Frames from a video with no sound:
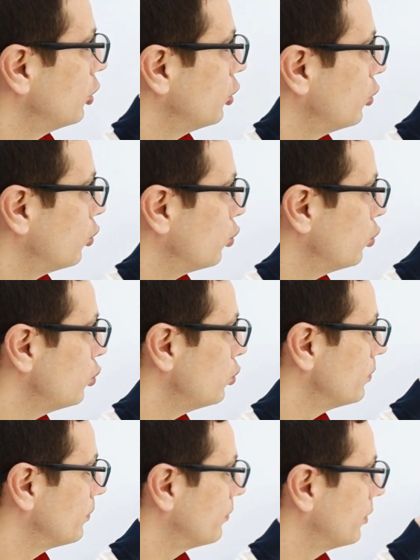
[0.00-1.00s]

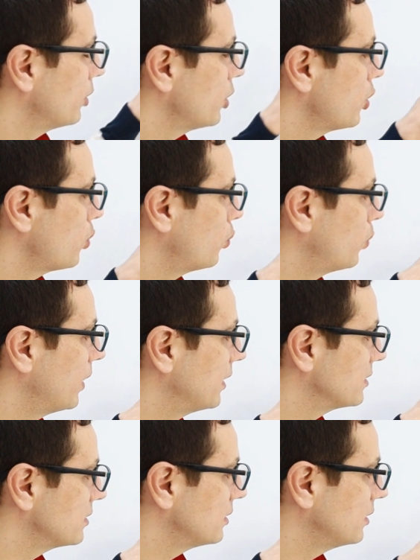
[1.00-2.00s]
who,
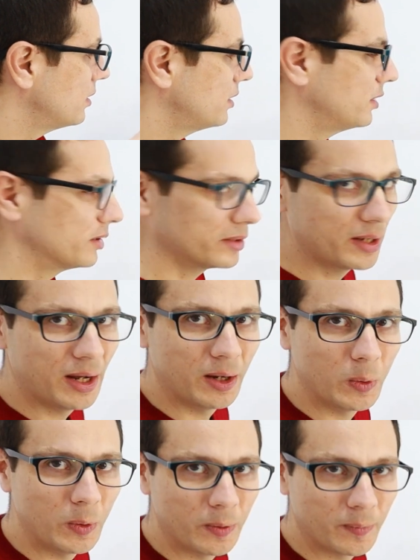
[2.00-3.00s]
what, and
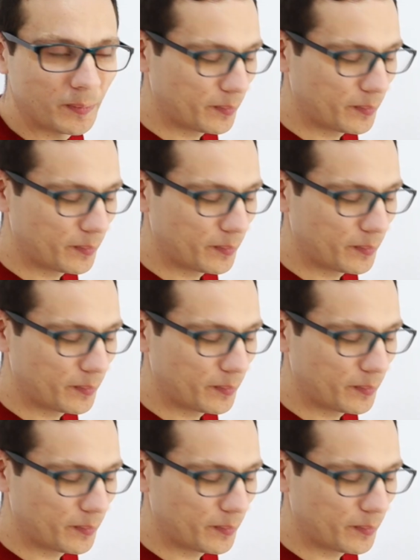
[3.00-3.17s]
how.